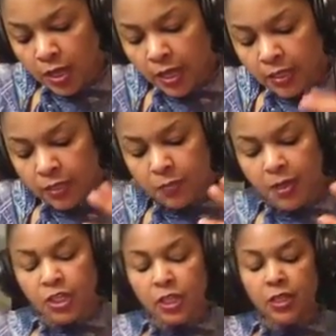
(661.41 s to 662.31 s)
it's
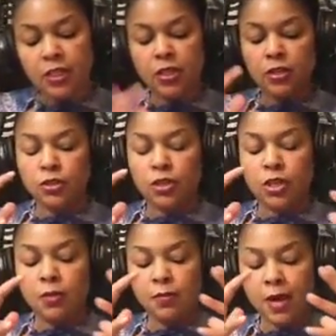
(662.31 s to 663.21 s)
much easier to
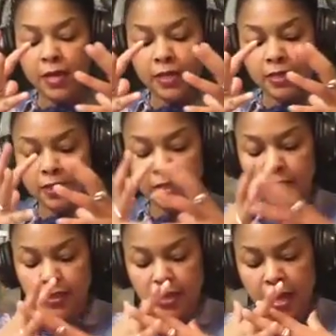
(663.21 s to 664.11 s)
combine an
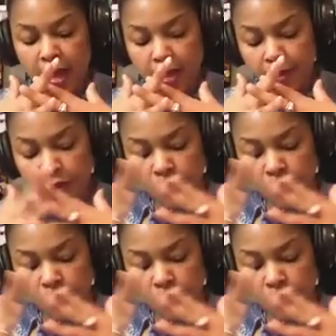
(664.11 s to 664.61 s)
existing habit